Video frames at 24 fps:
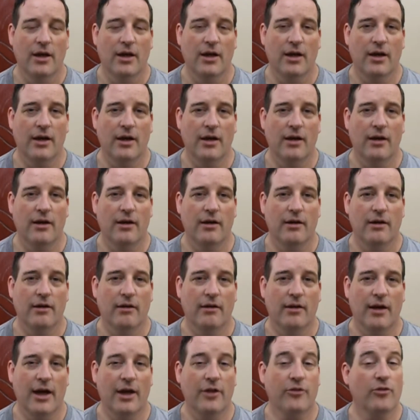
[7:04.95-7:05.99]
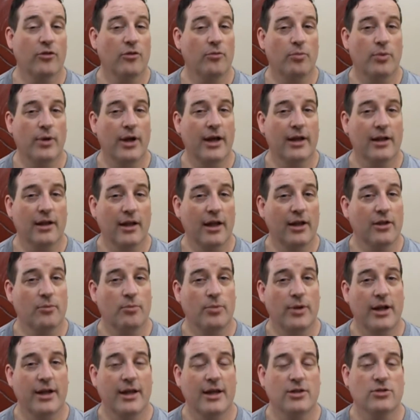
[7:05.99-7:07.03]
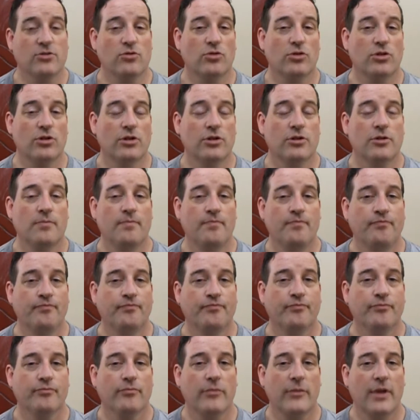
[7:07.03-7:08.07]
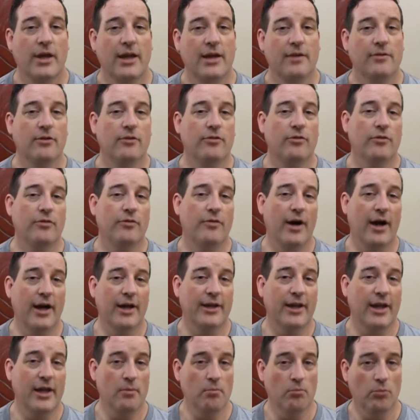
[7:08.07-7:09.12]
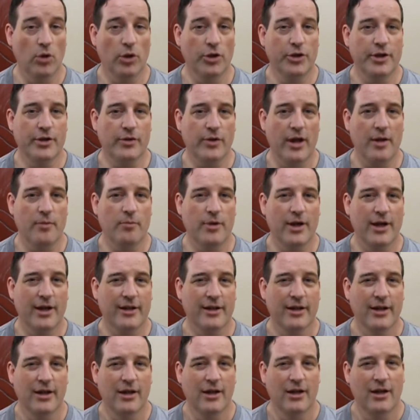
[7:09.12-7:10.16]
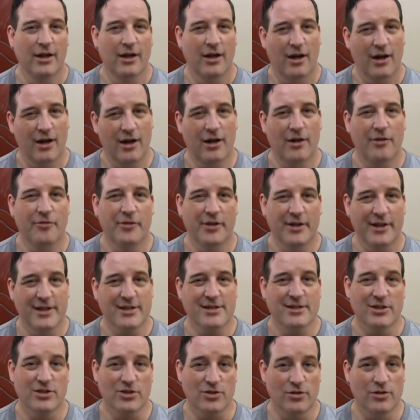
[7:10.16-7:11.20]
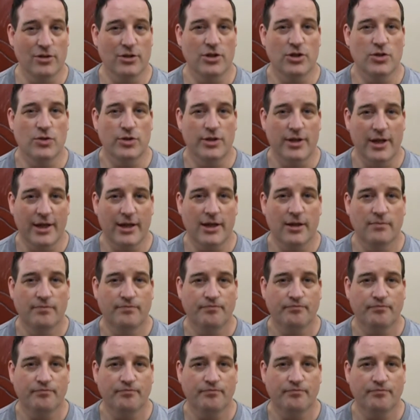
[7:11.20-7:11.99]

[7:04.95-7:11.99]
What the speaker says: As for the bread, a lot of bread ain't so good. Even if you find a multigrain bread, often it isn't as good as you think.